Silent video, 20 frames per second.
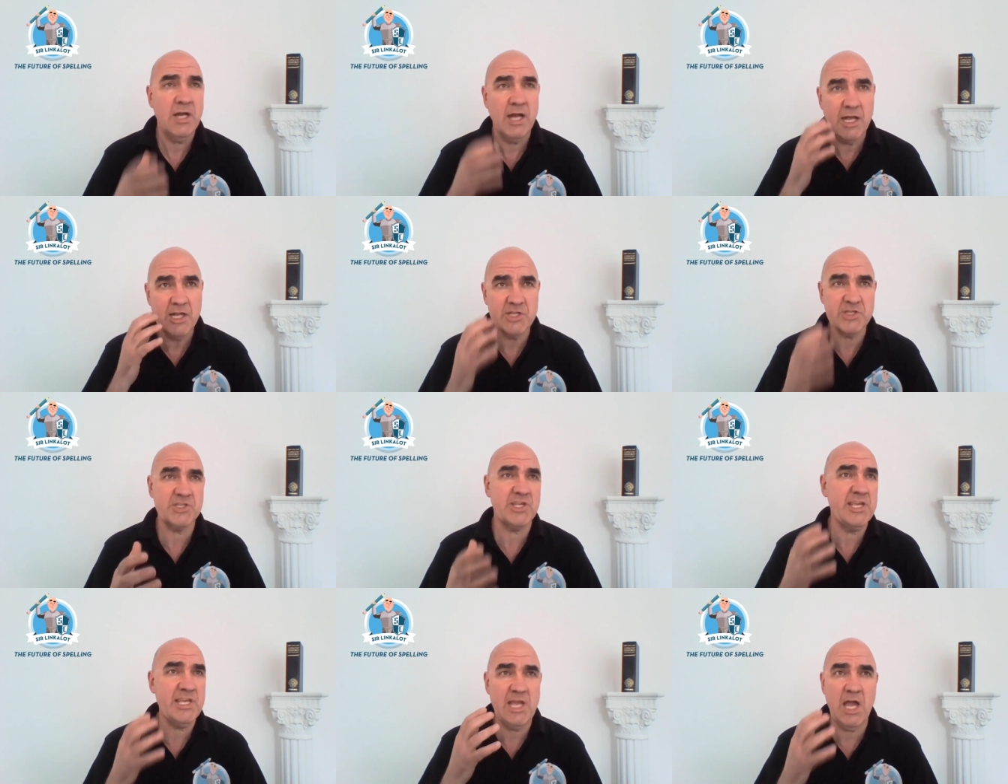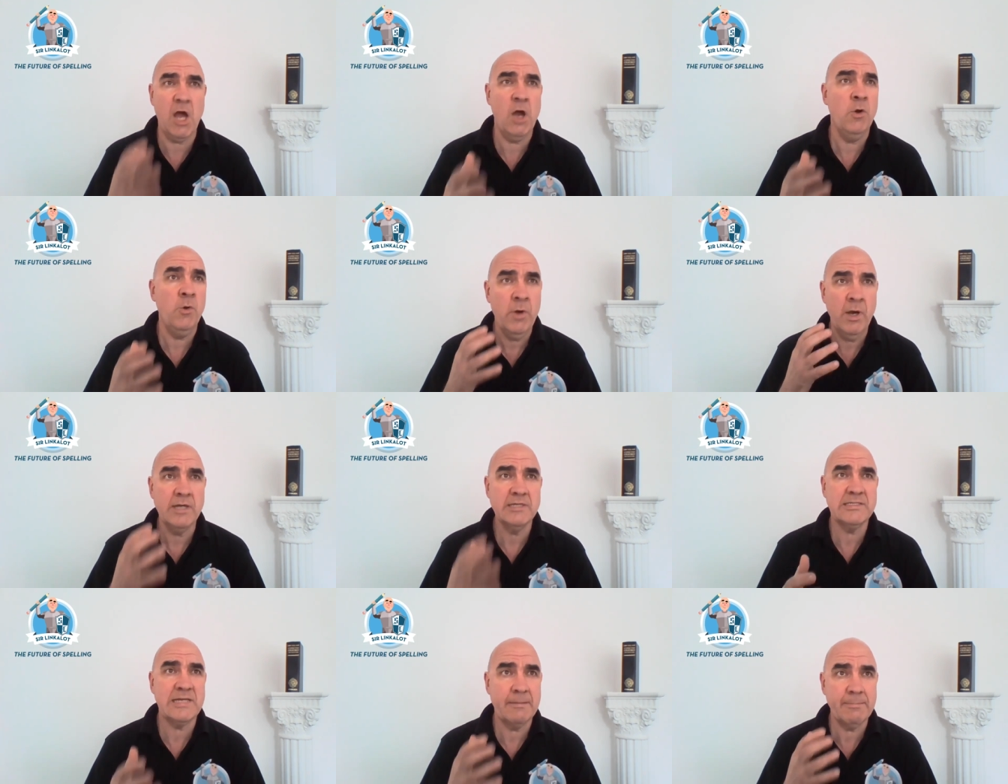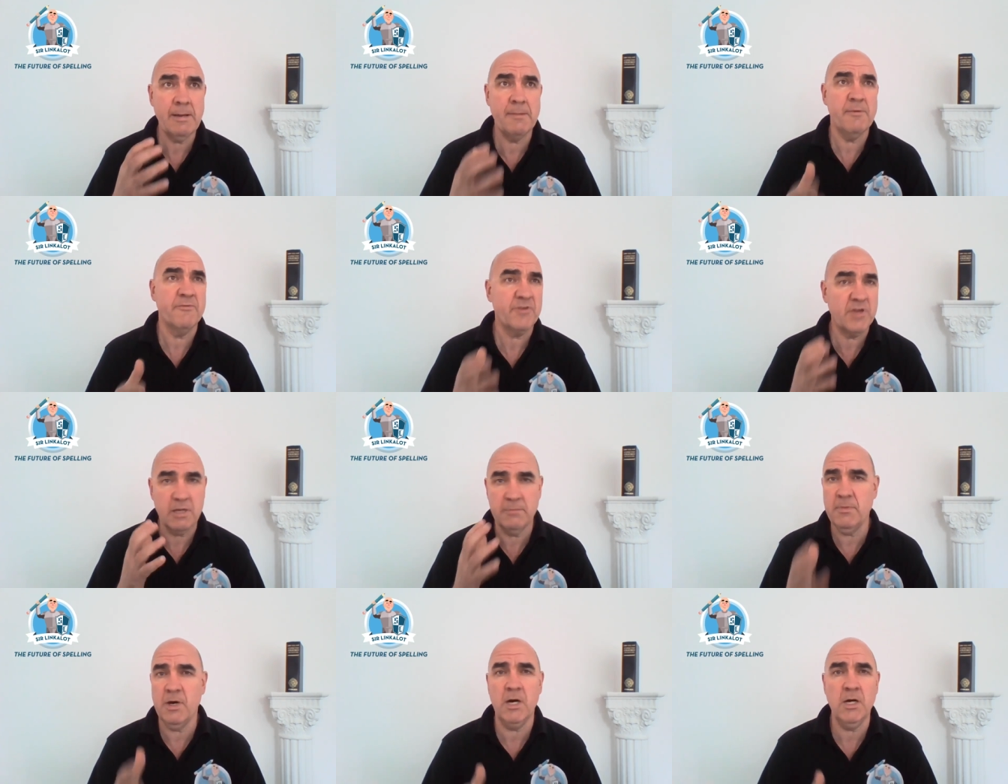C-O-double-M of
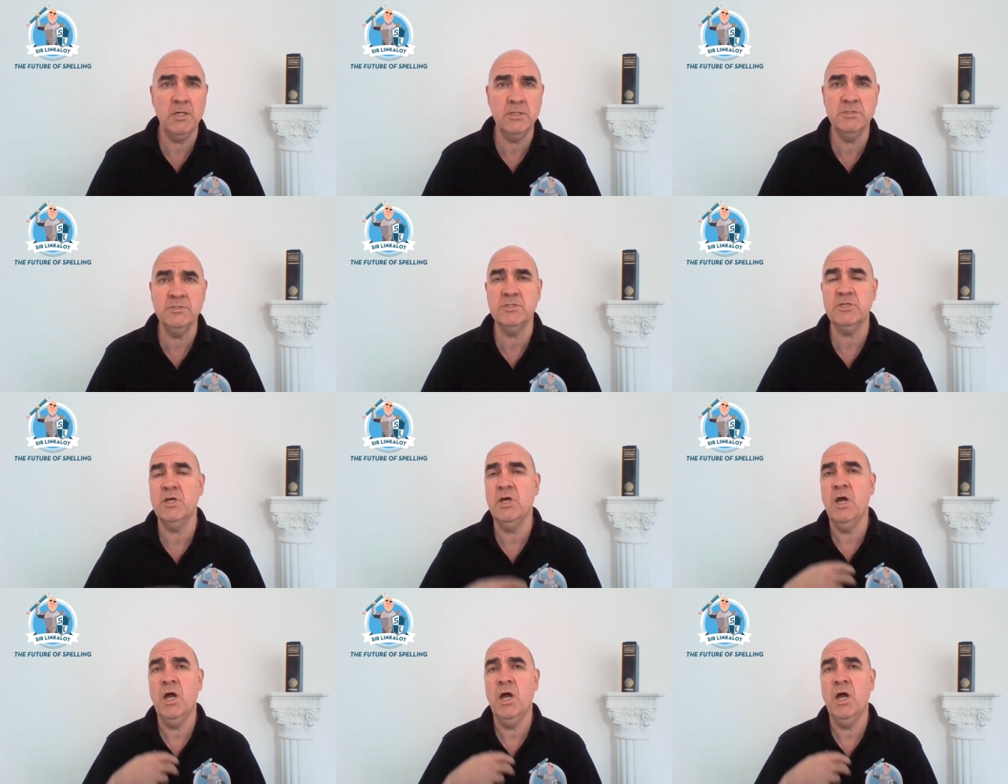command.